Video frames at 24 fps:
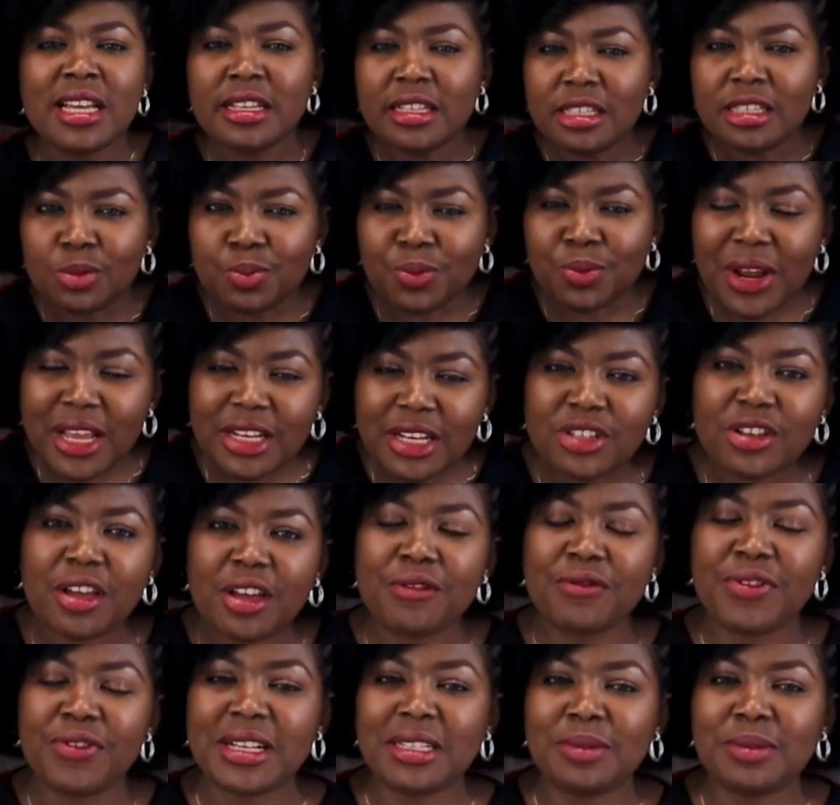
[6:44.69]
spread your
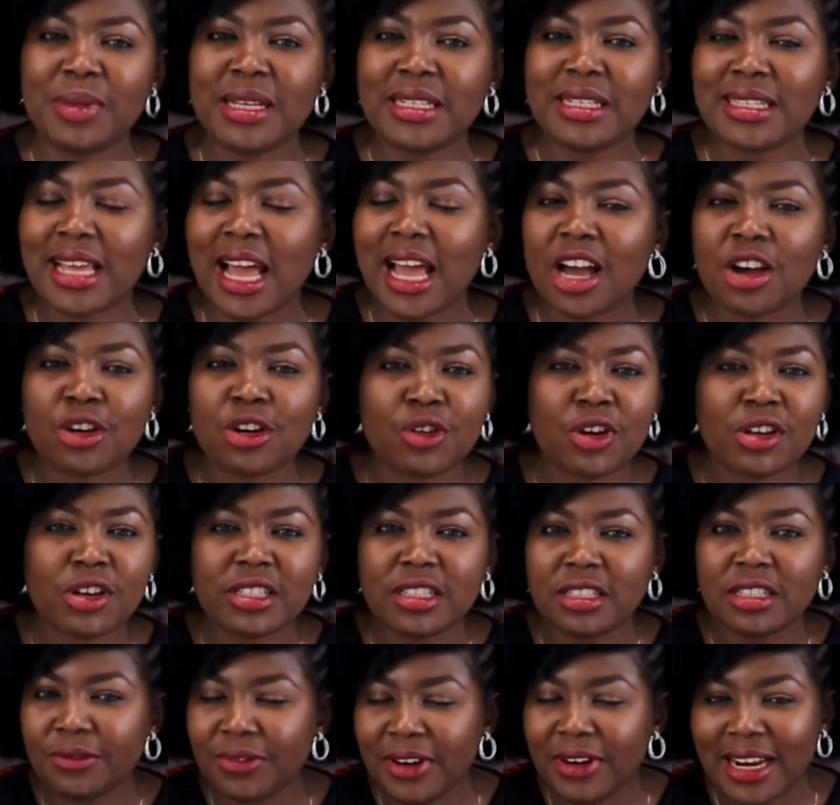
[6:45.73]
investments across
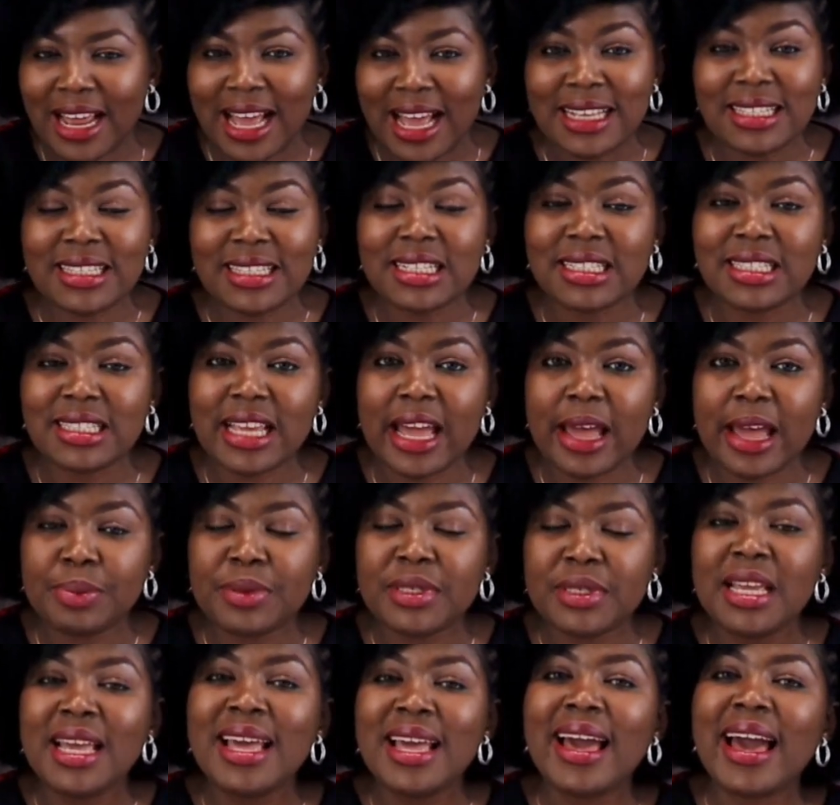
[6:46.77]
different asset
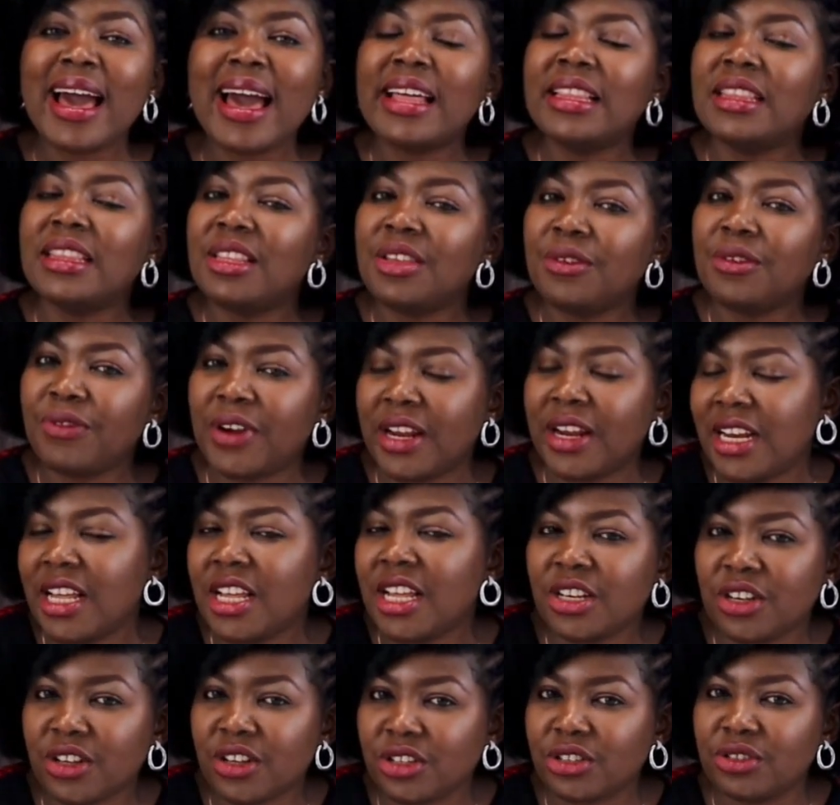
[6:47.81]
types and different
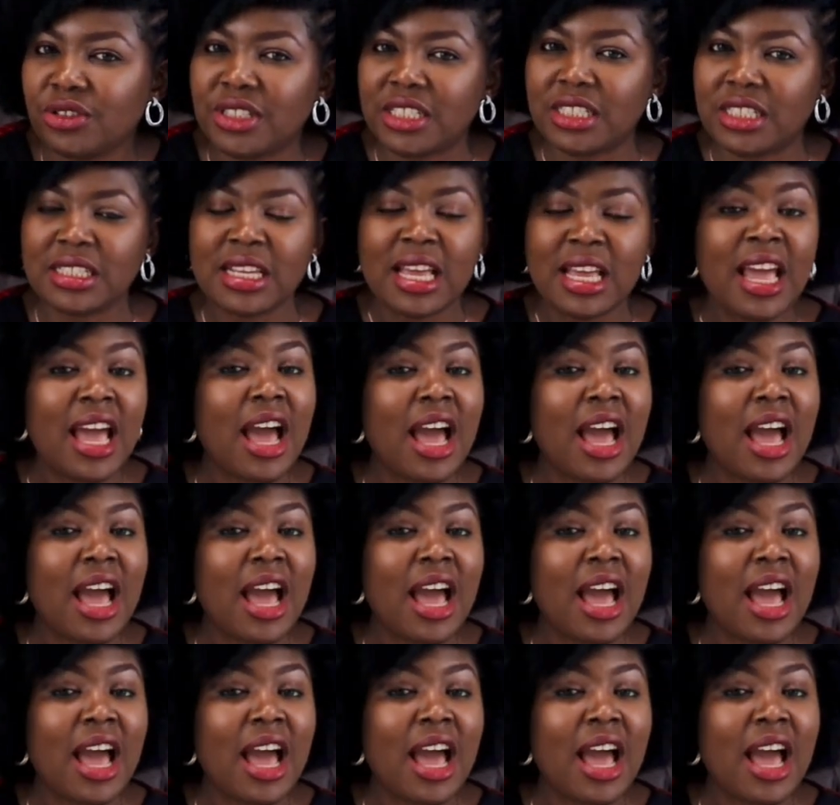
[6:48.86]
industries.